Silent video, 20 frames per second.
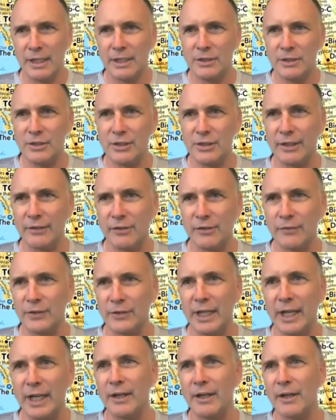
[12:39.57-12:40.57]
chance of an
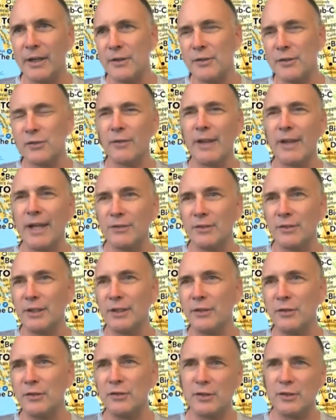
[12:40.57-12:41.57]
error so that's an
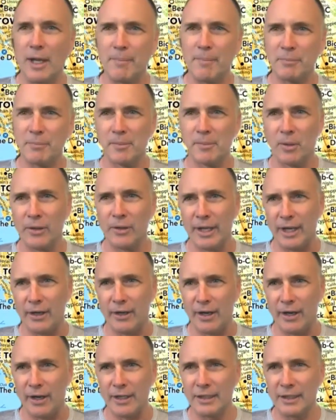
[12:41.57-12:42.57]
acceptable
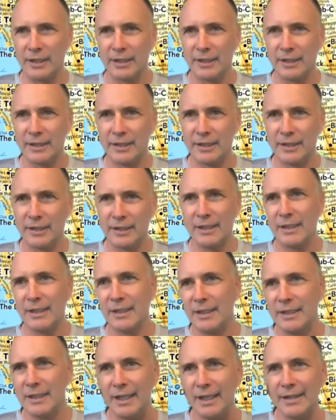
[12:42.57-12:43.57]
error
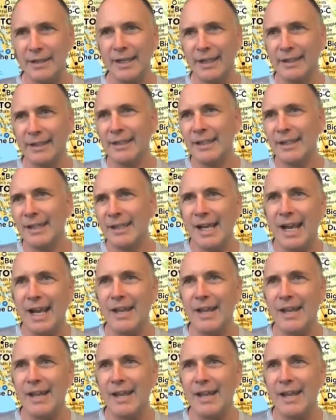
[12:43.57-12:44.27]
and then yeah, well, and